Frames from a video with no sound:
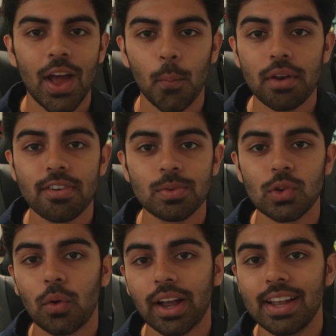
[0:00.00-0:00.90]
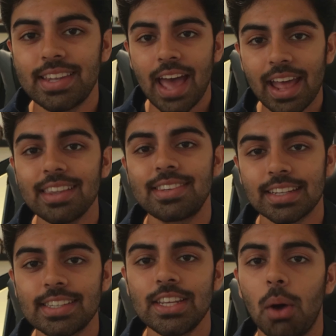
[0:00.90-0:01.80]
went from scoring a
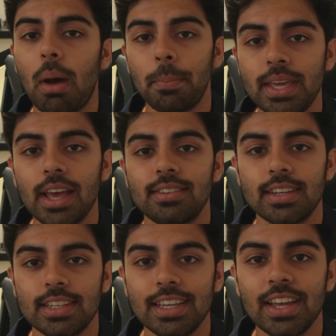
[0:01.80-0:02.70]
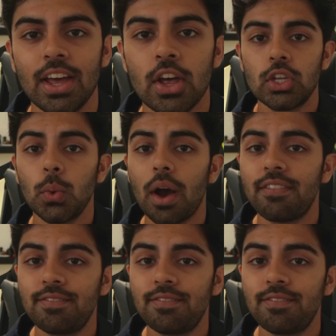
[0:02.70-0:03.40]
1060 on my PSAT to a